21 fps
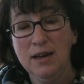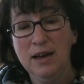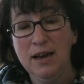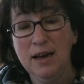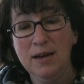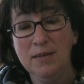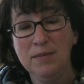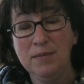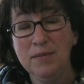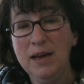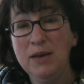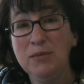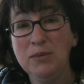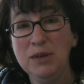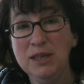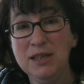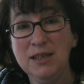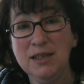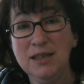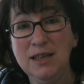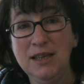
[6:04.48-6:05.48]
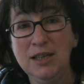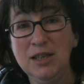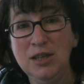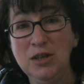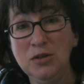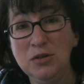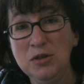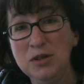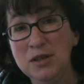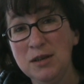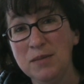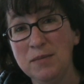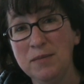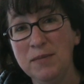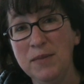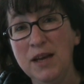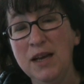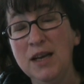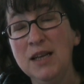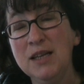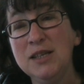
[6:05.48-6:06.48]
and we just need to use them.
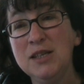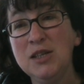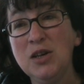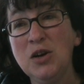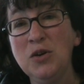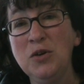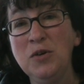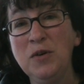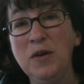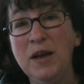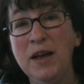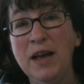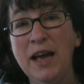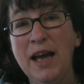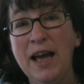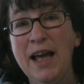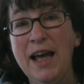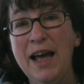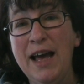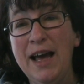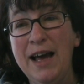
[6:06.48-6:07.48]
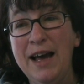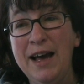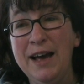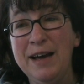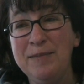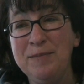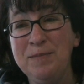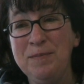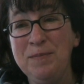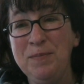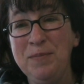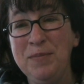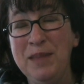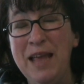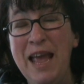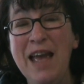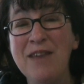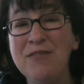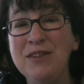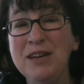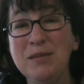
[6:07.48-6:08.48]
So
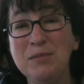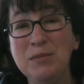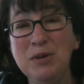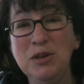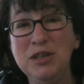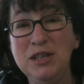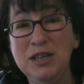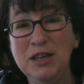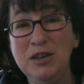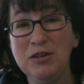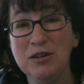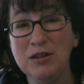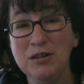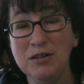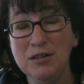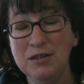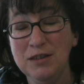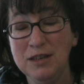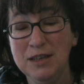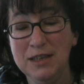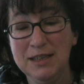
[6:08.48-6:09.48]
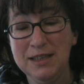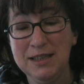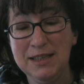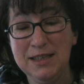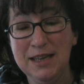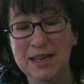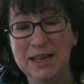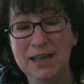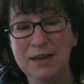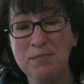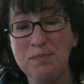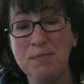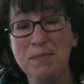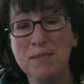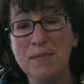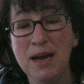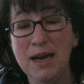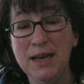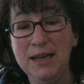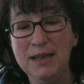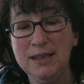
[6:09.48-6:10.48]
having a Mercy Crew is an
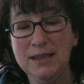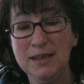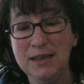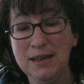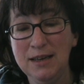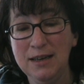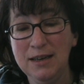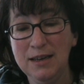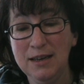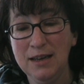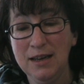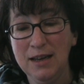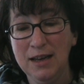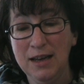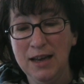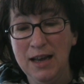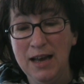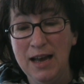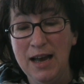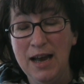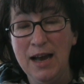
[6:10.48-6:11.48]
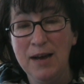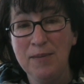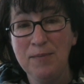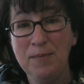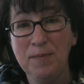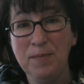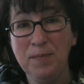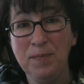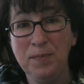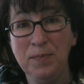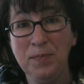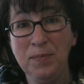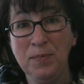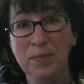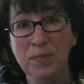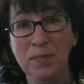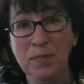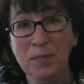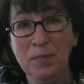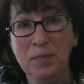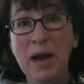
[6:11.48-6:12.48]
amazing
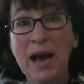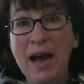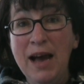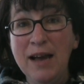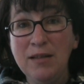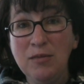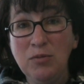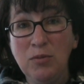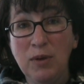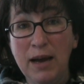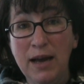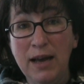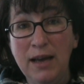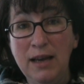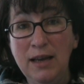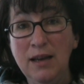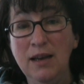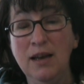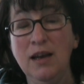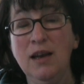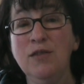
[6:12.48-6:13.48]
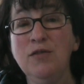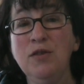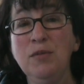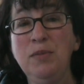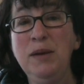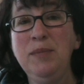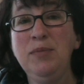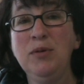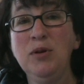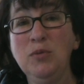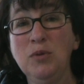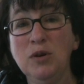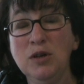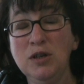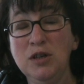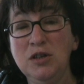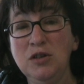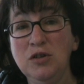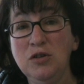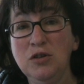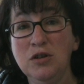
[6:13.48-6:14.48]
pathway for people who
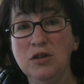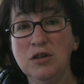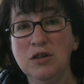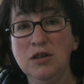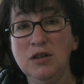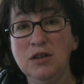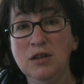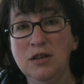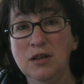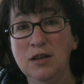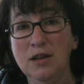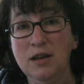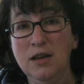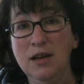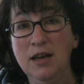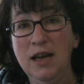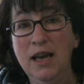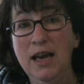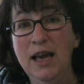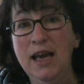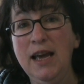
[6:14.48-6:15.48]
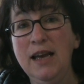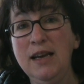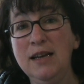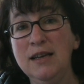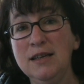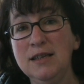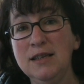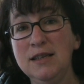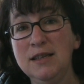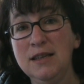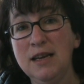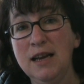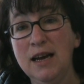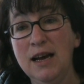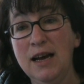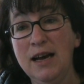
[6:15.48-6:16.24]
want to do good. And